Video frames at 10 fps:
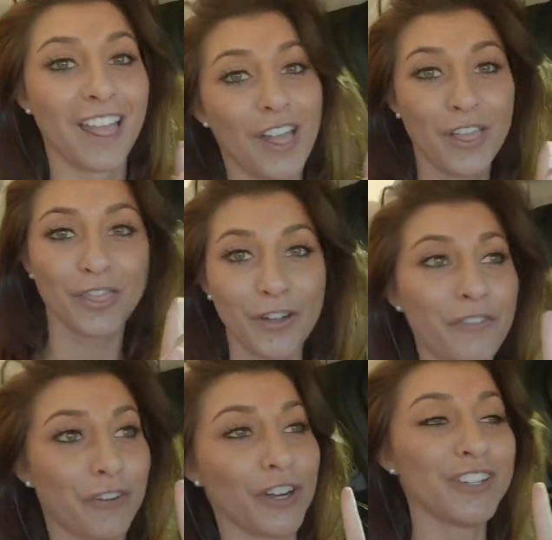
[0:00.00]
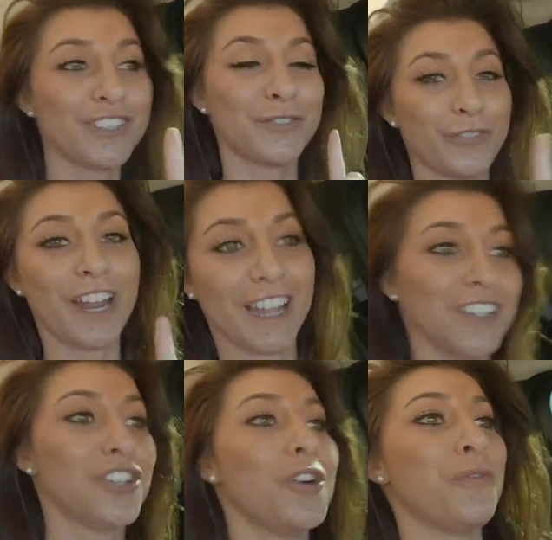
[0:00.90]
the first ranch.
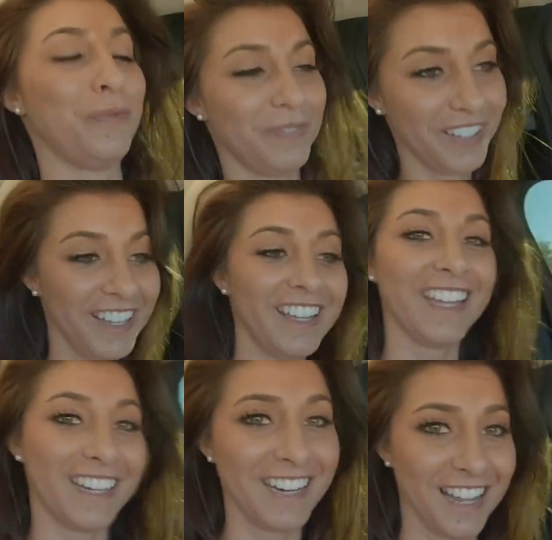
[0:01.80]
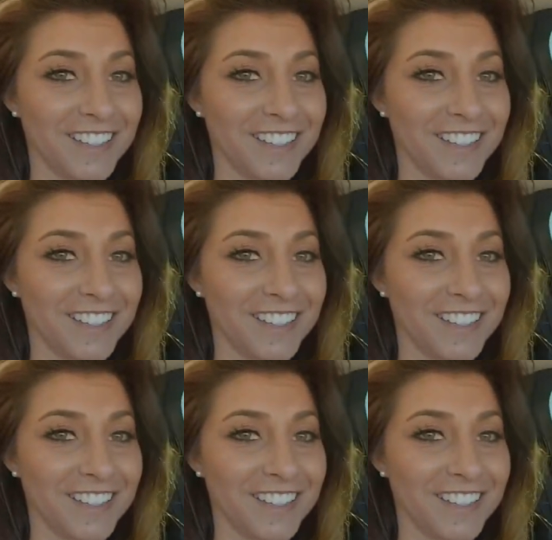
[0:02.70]
Oh, and yes,